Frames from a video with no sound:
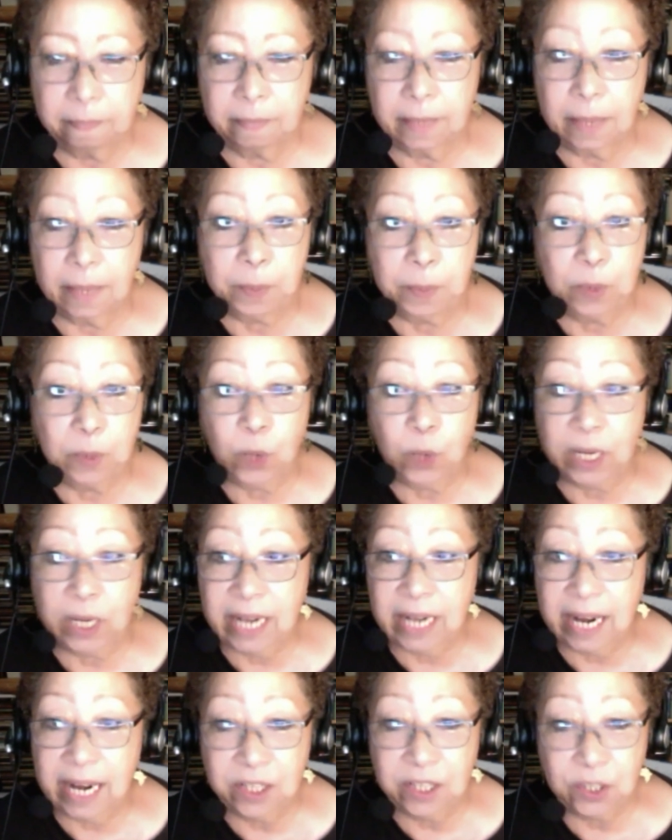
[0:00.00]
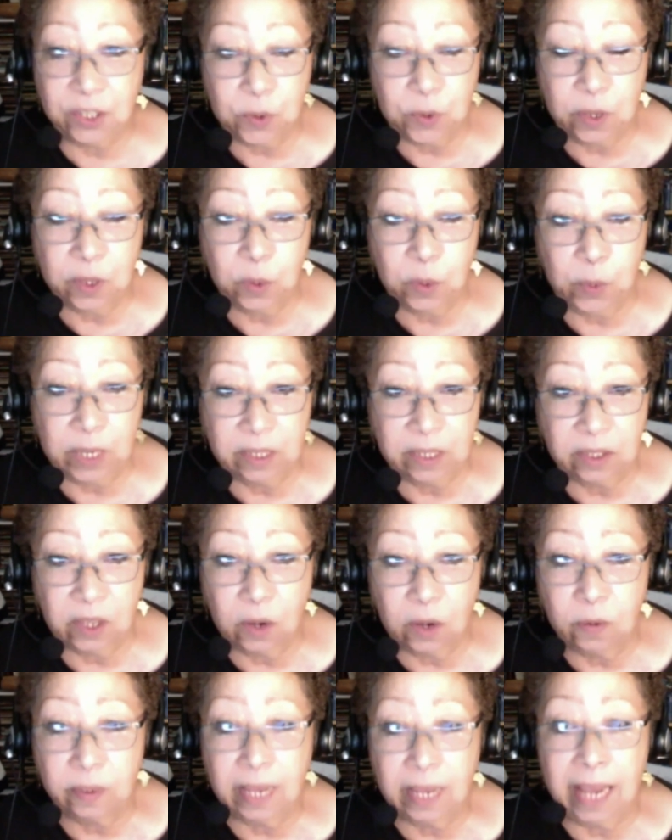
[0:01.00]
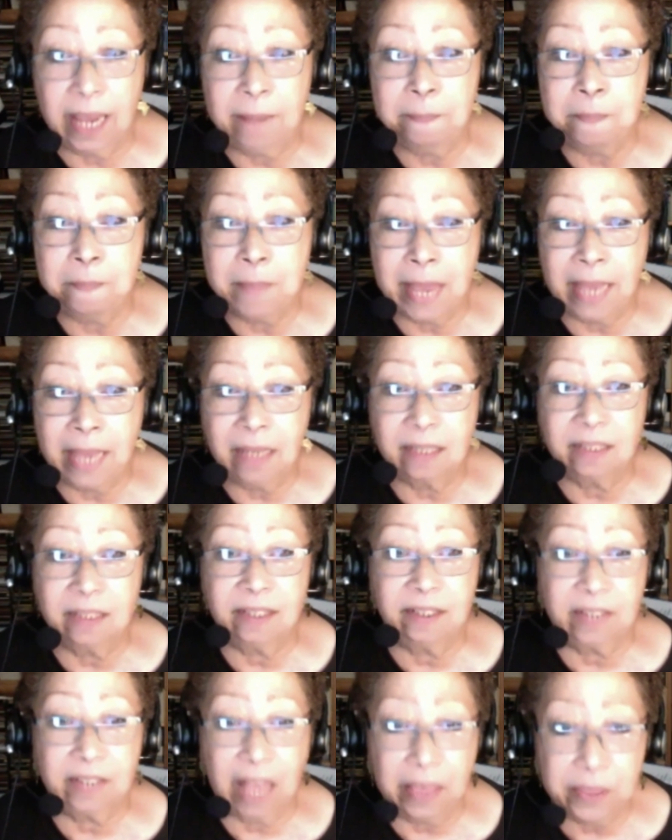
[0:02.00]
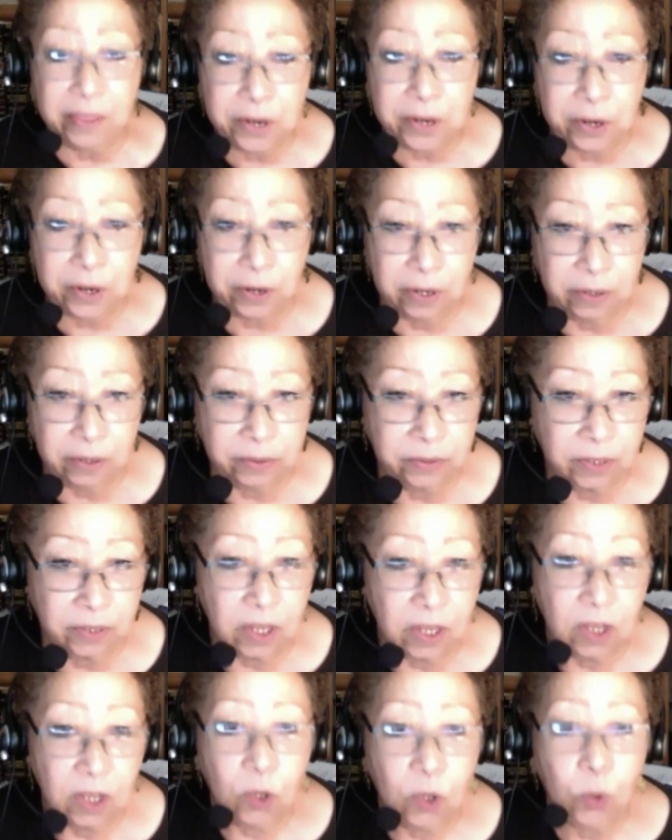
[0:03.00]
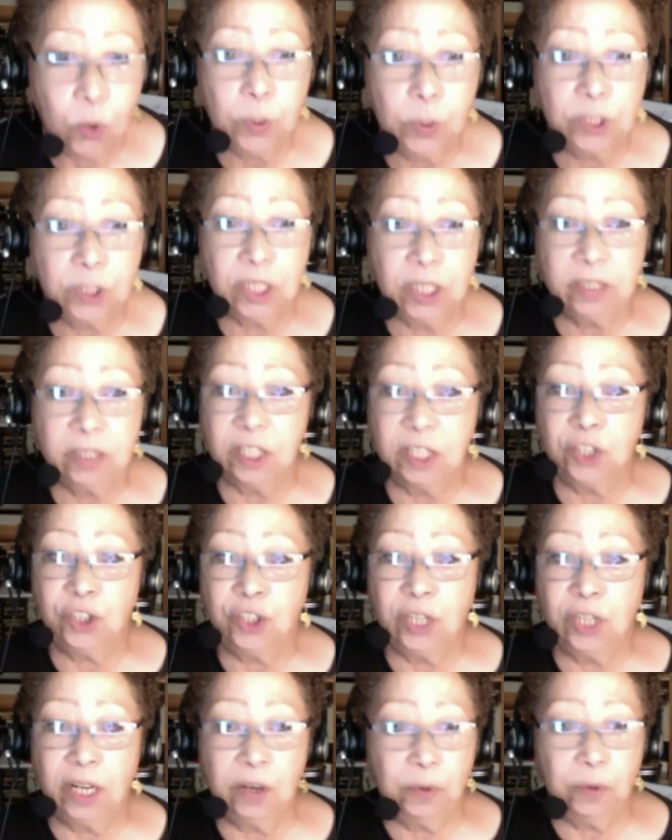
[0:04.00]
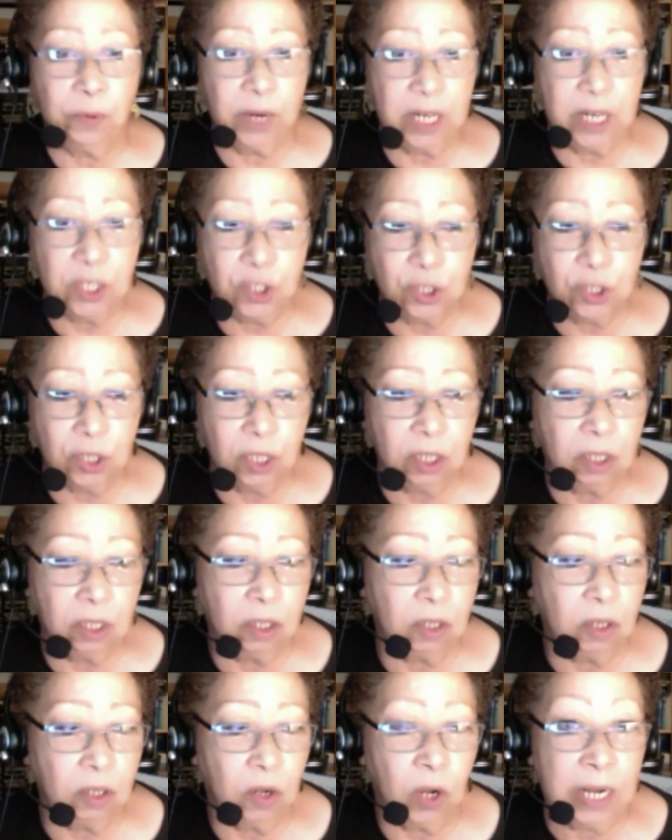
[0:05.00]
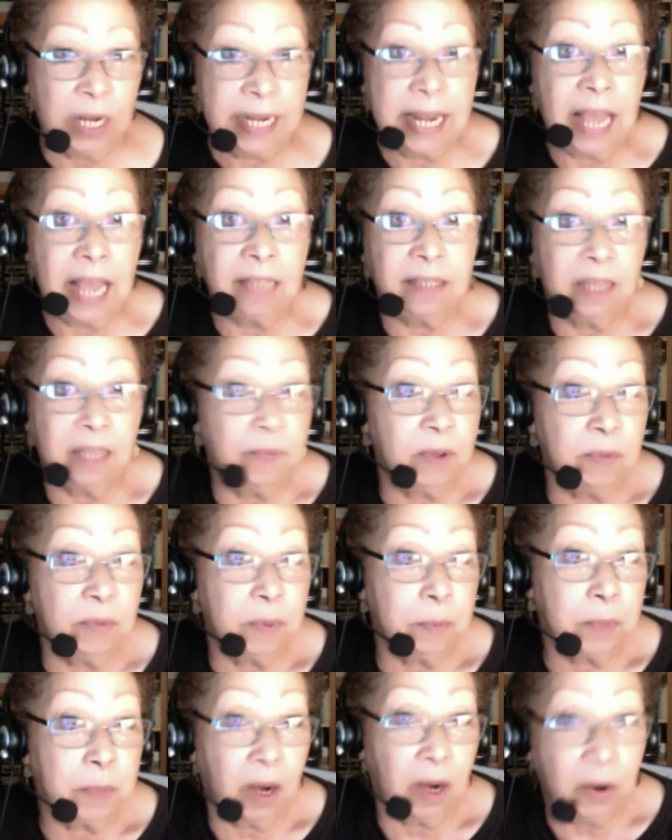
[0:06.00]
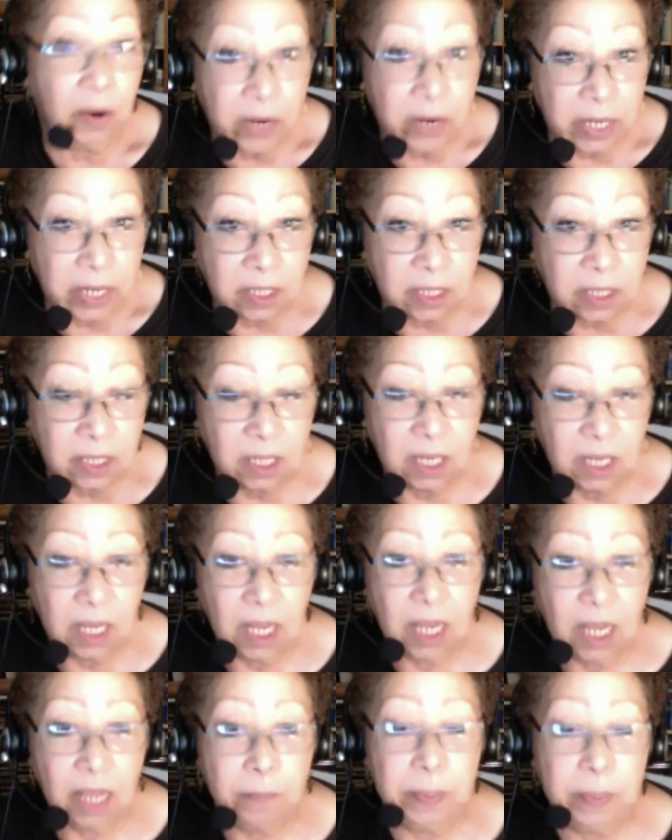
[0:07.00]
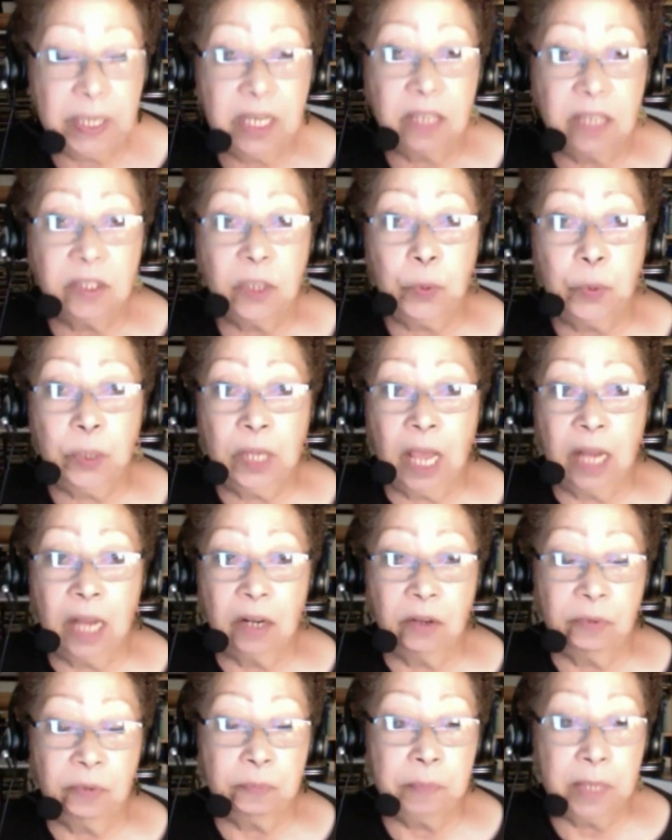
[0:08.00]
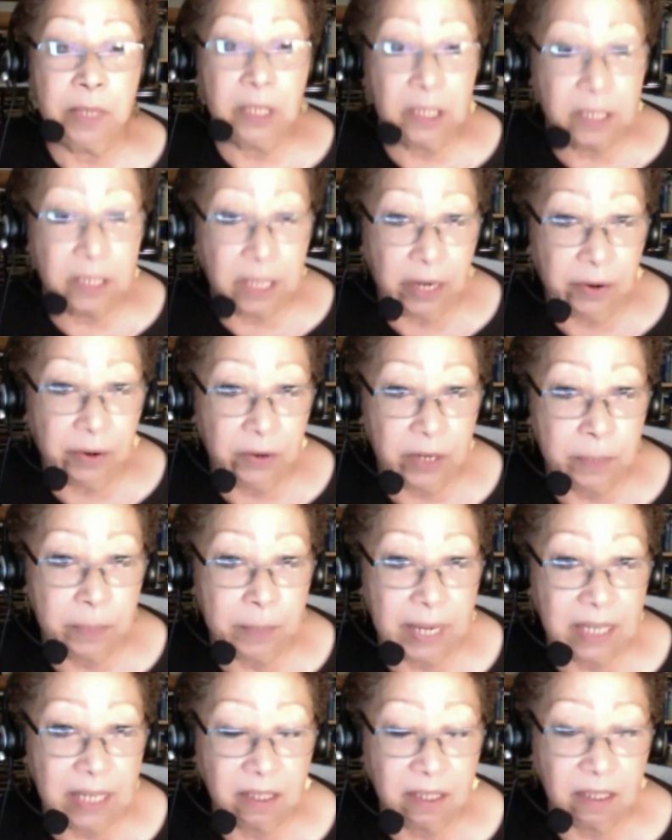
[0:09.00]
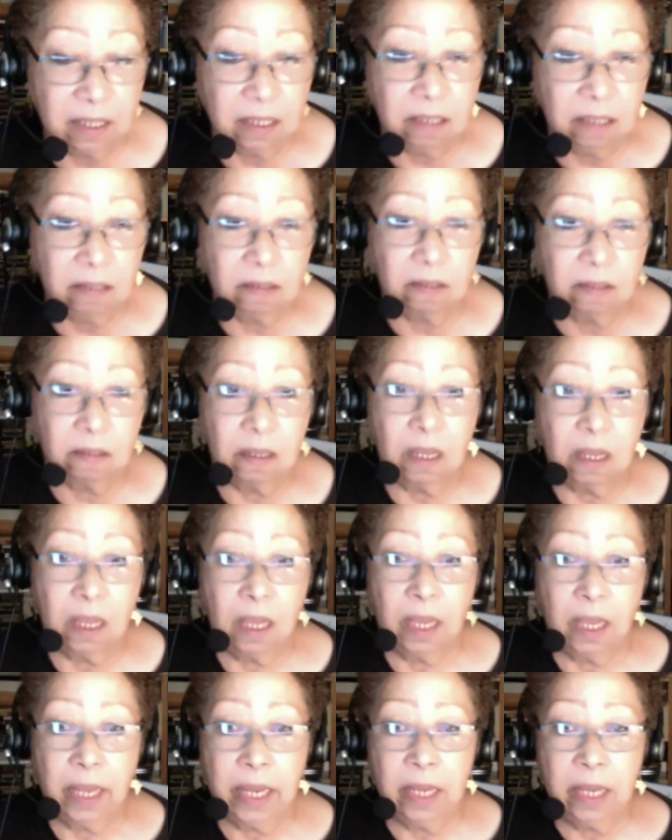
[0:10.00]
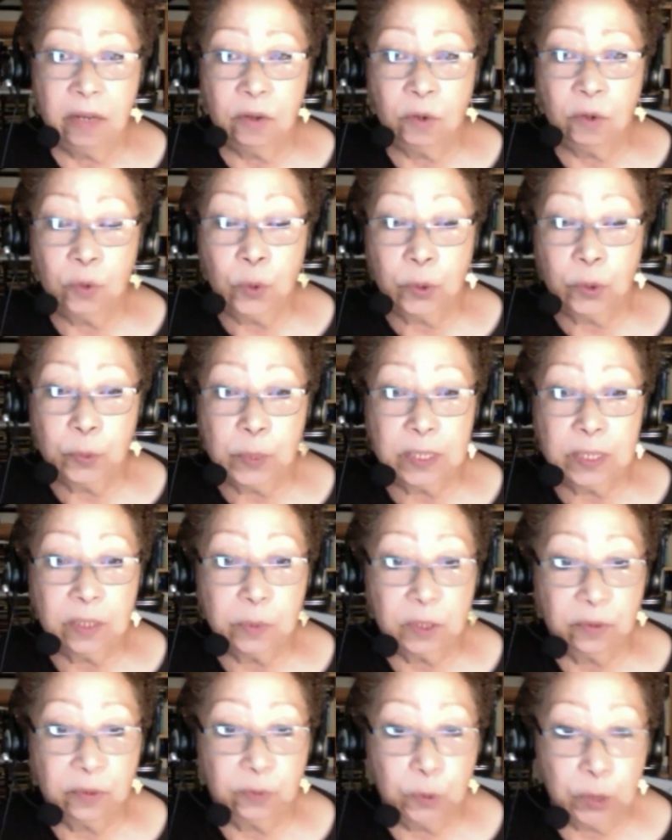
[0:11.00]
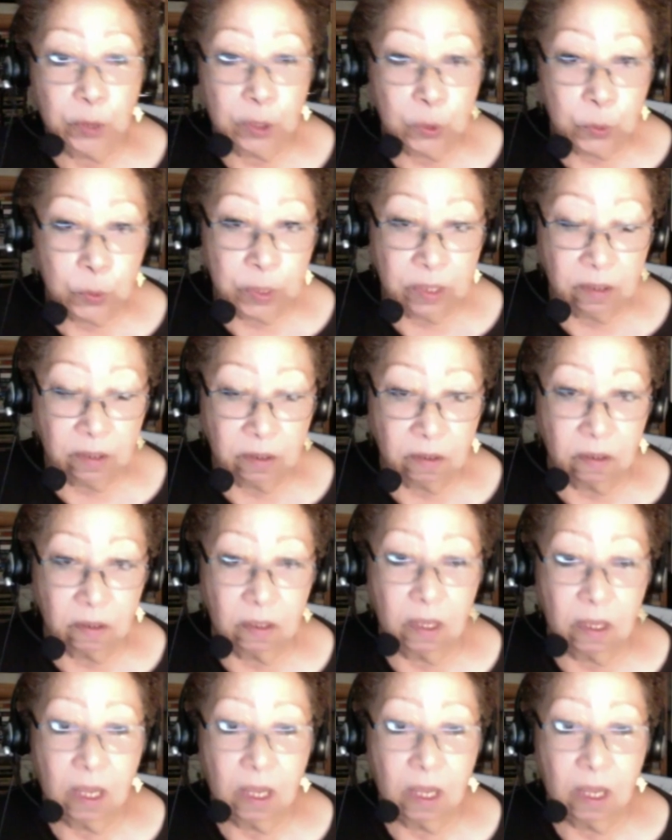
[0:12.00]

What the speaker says: But what did I do on the West Coast? I met Southerners who were just a generation, not some of them current, because there were a lot of military bases in the Northwest. There was Fort Lewis